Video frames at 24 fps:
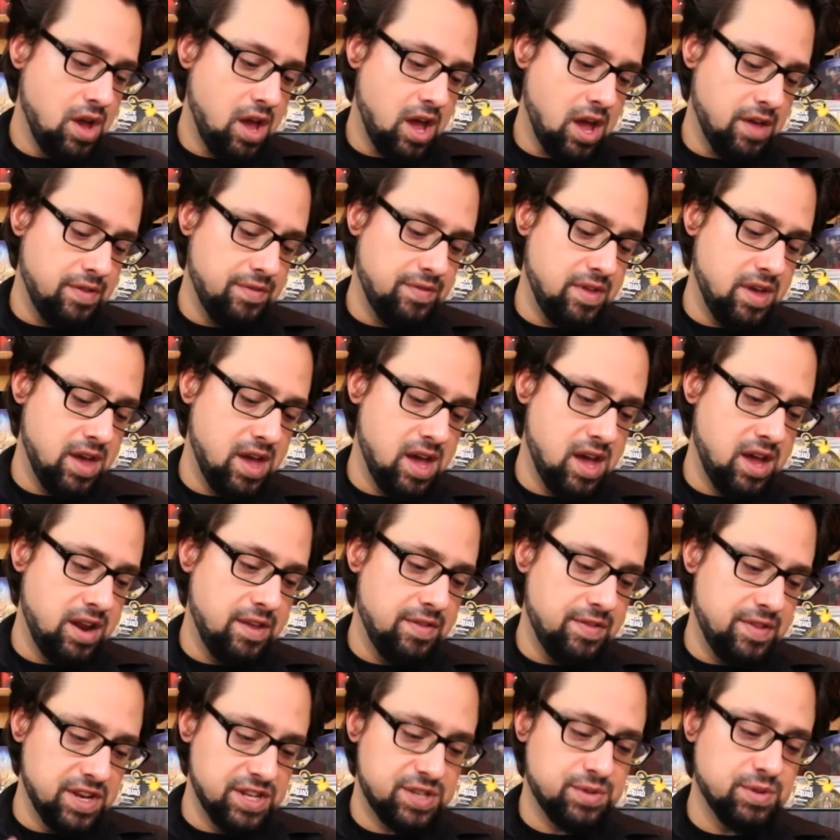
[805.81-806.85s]
And
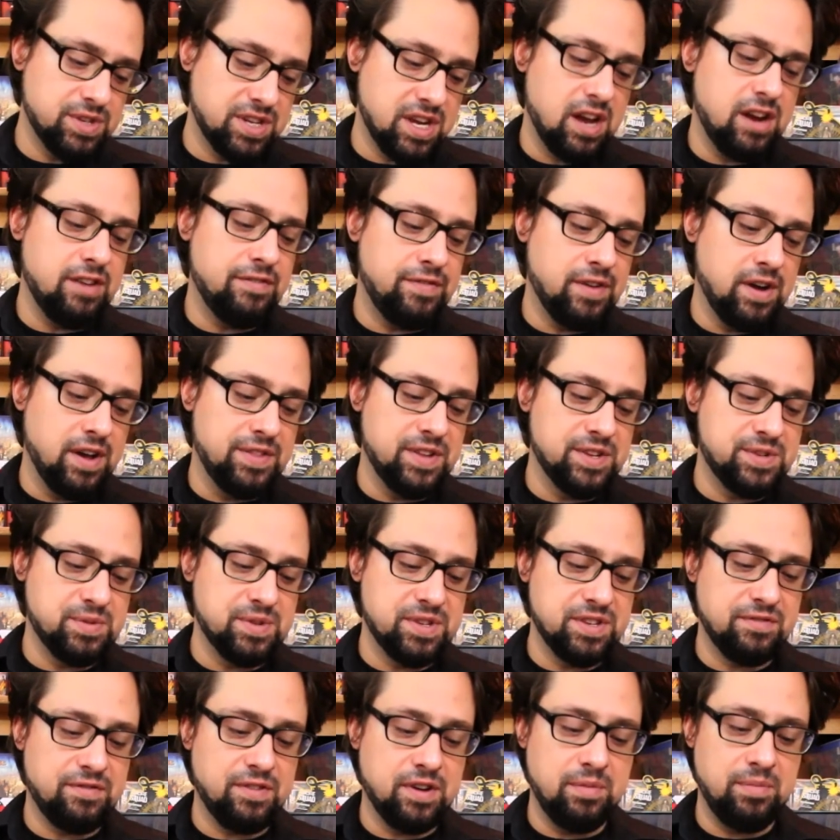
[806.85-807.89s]
then this was kind of fun. This
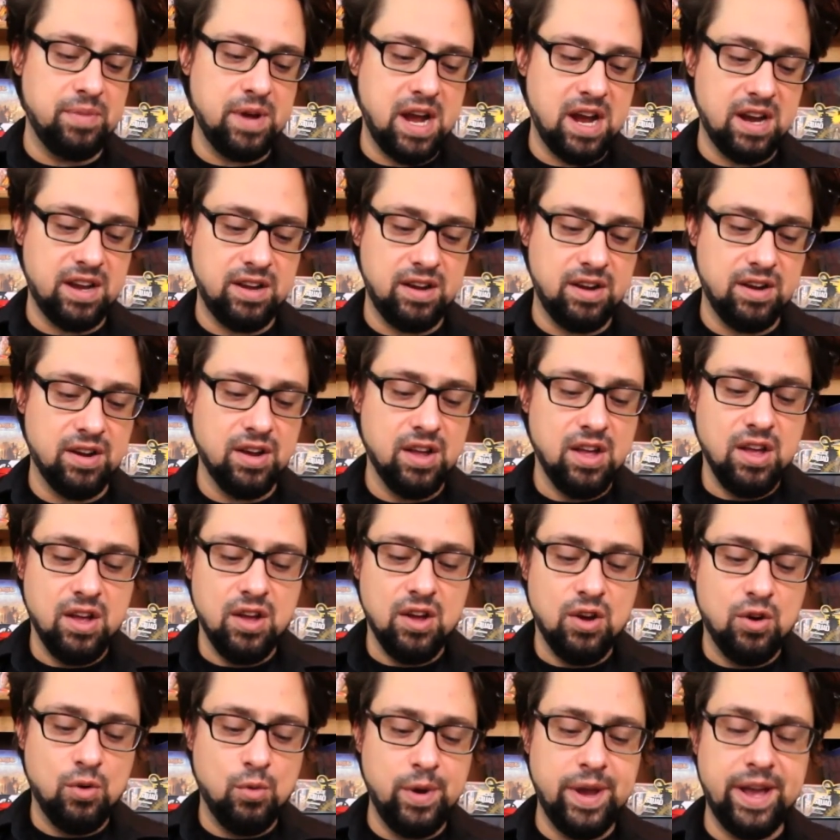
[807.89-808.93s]
was a fun pack here.
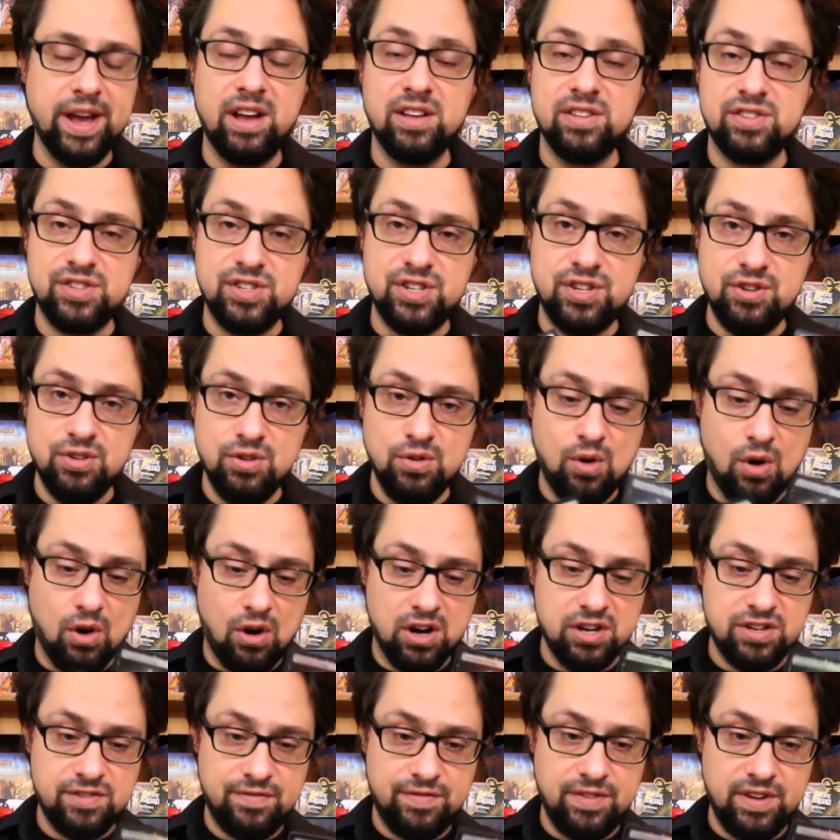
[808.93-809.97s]
We got 2
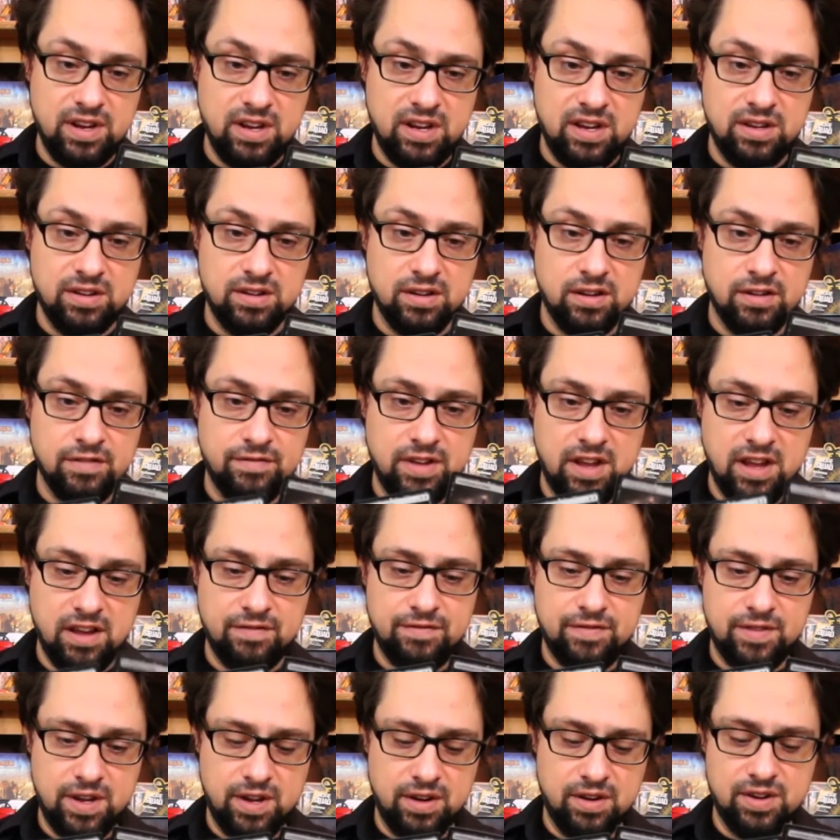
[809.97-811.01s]
Archfiend of
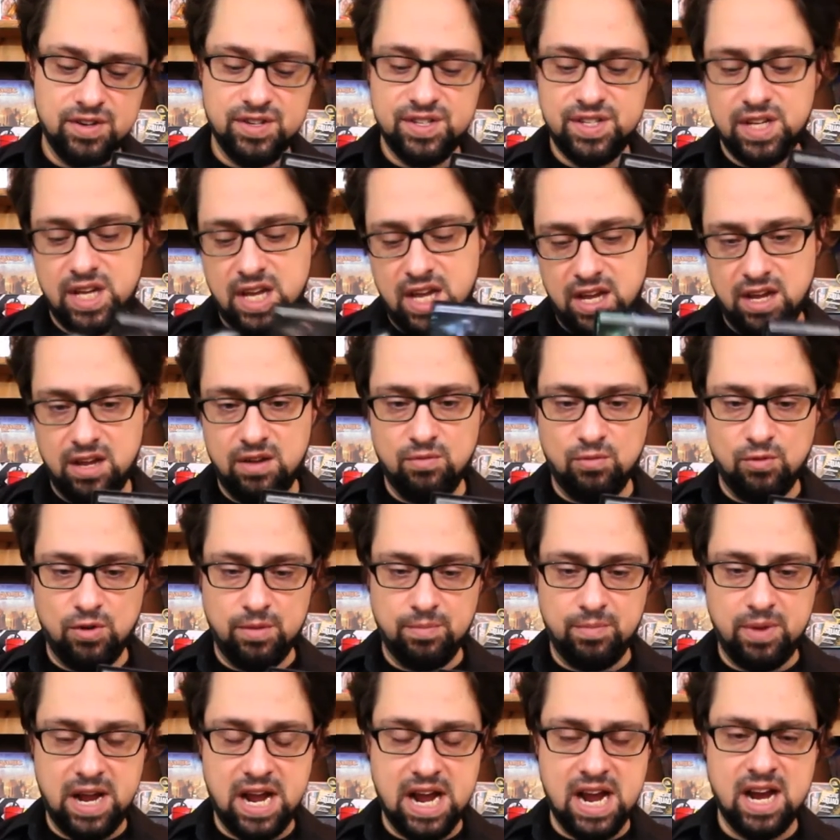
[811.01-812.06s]
Ifnirs in
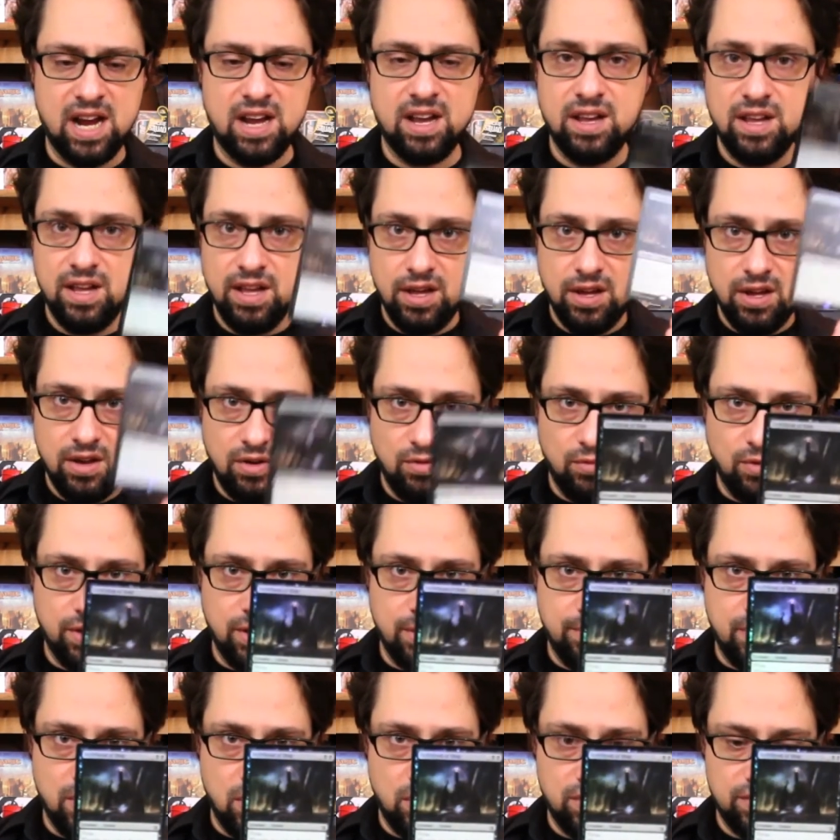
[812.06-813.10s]
1 pack with
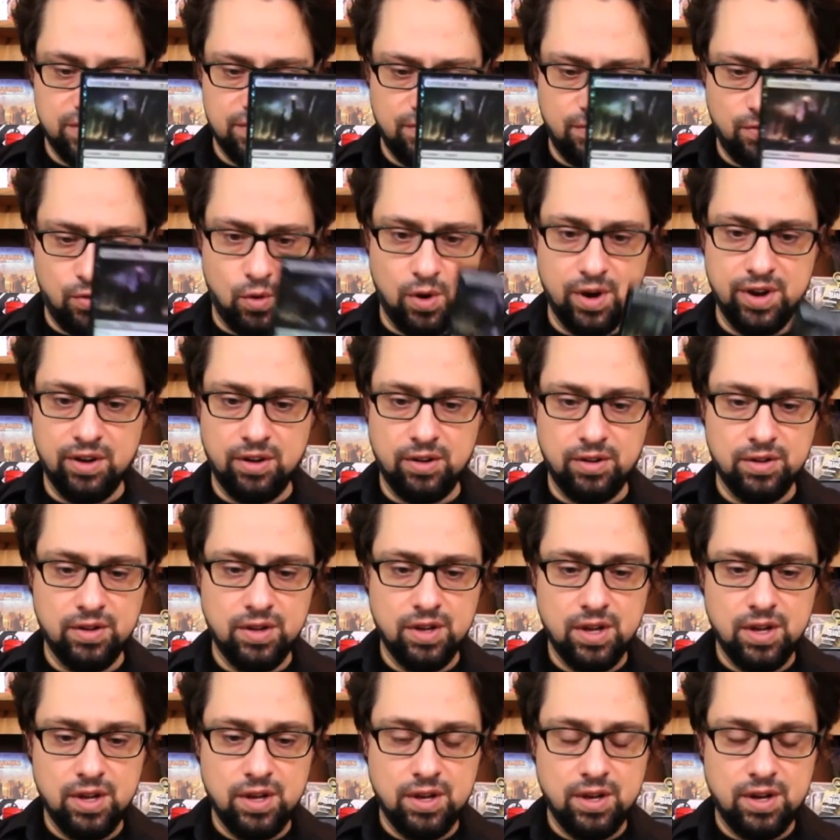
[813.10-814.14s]
a bonus foil.
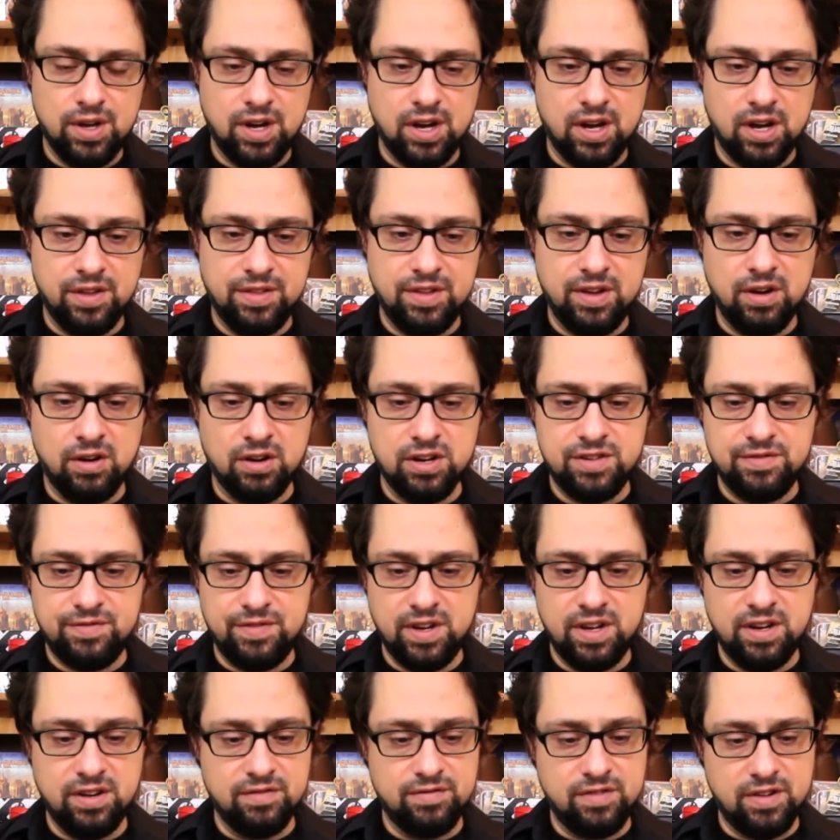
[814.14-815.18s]
The
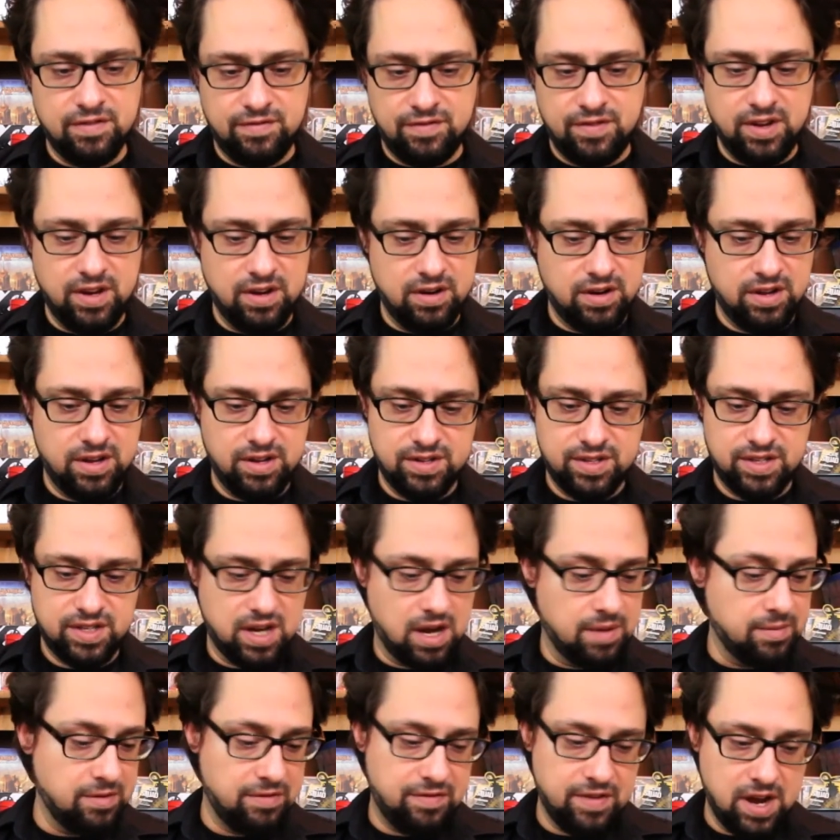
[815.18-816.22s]
Archfiend of Ifnir,
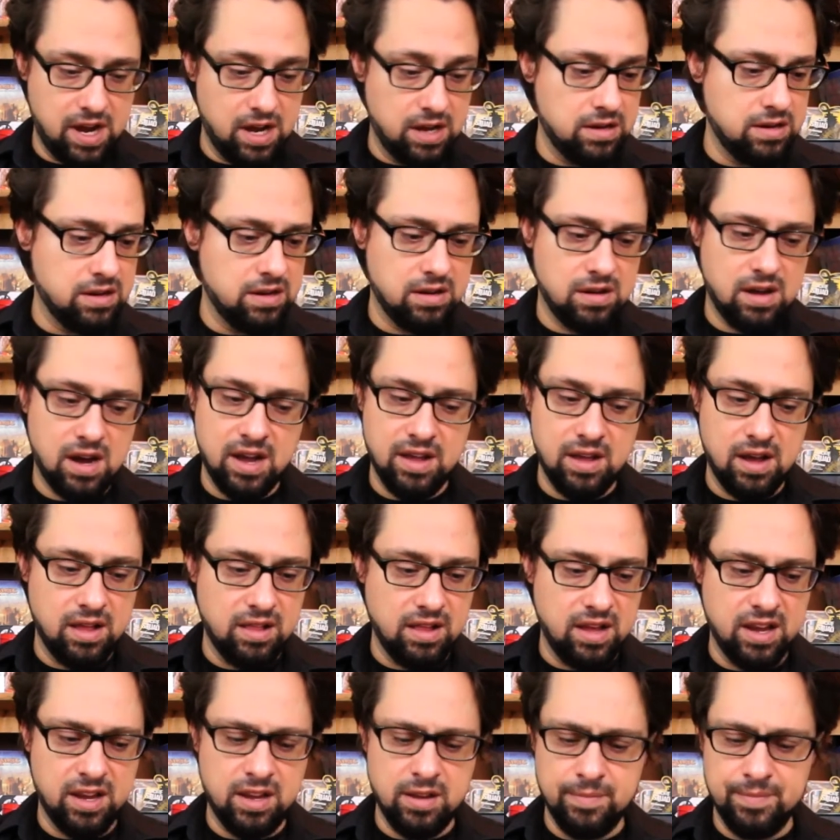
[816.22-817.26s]
I'm a fan. I
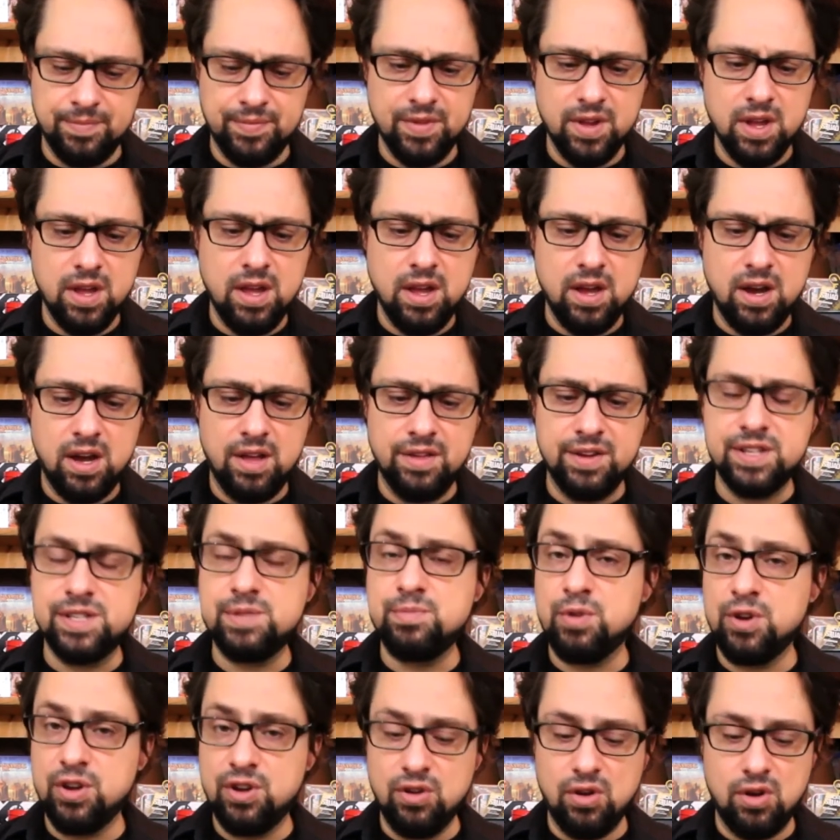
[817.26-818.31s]
like him. I think it's
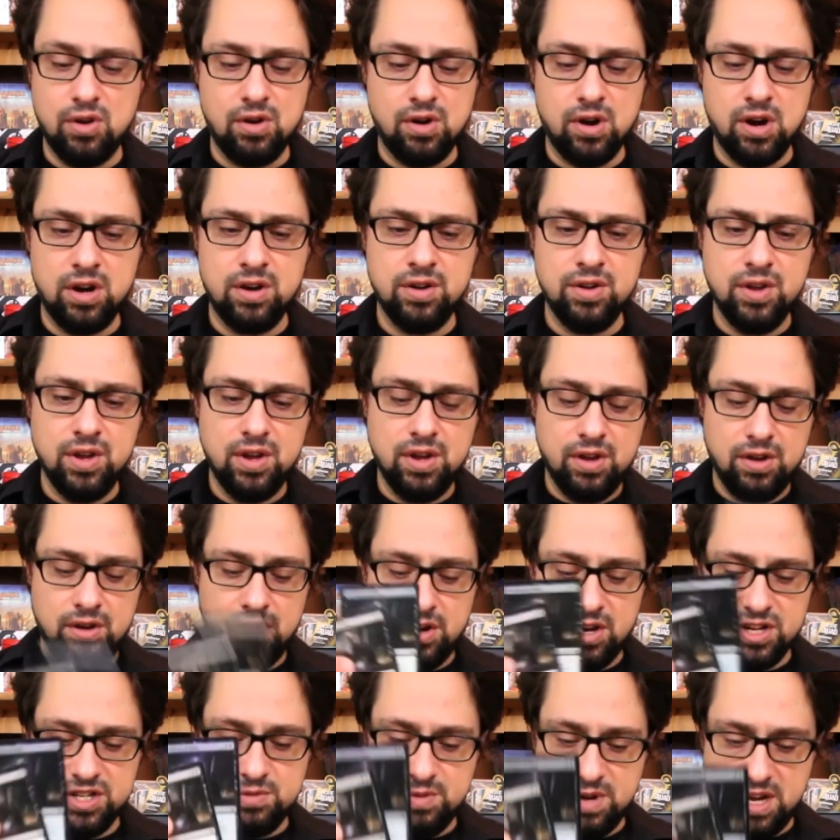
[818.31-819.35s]
a pretty good card.
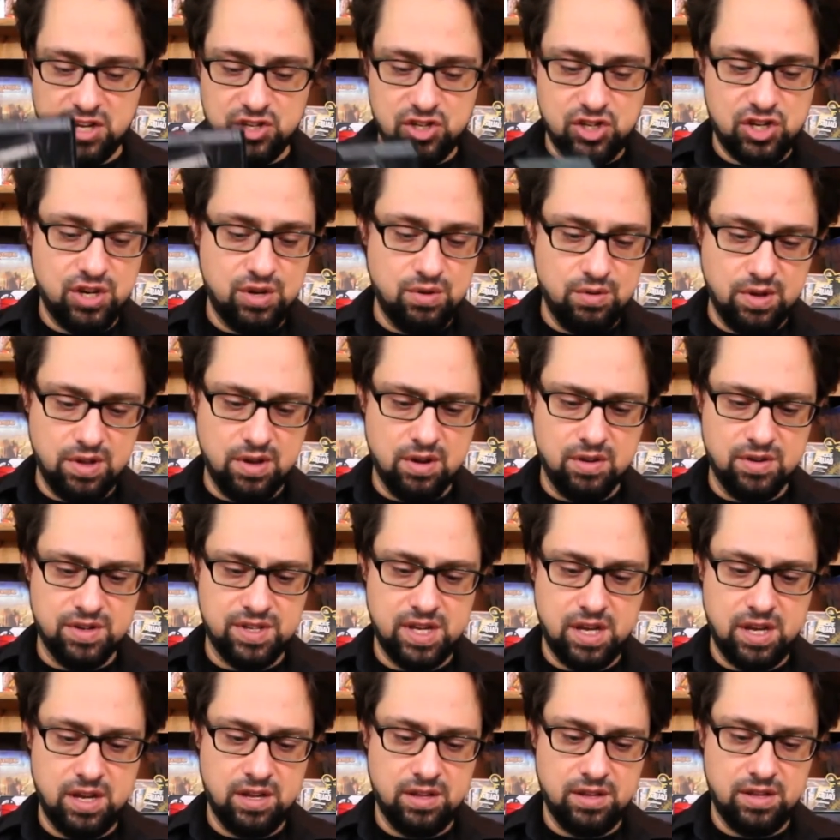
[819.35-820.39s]
So we got 2 of those
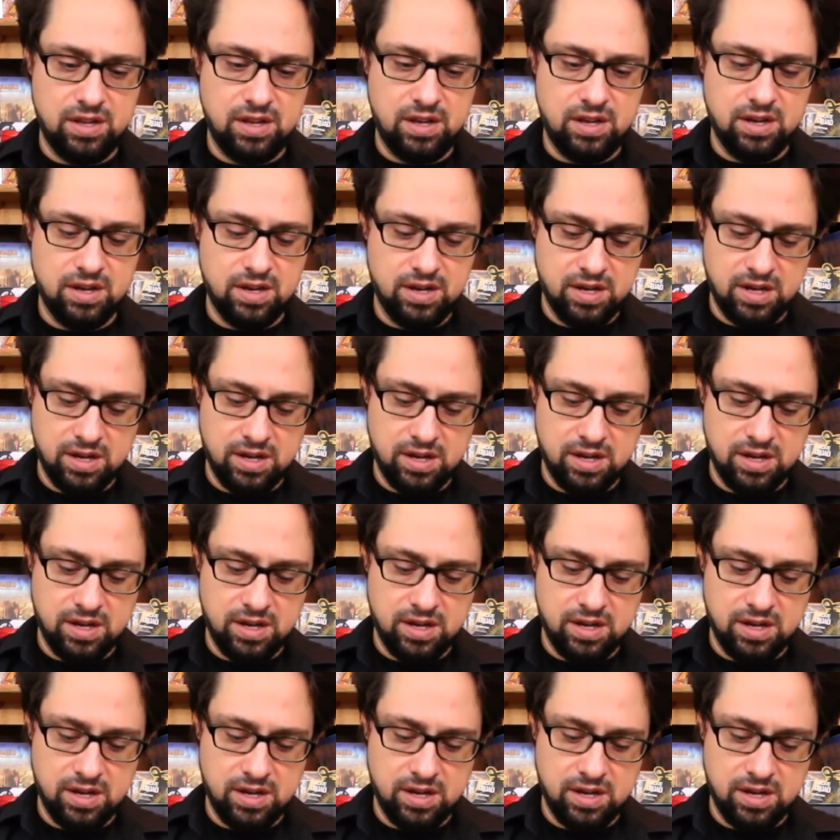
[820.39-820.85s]
in the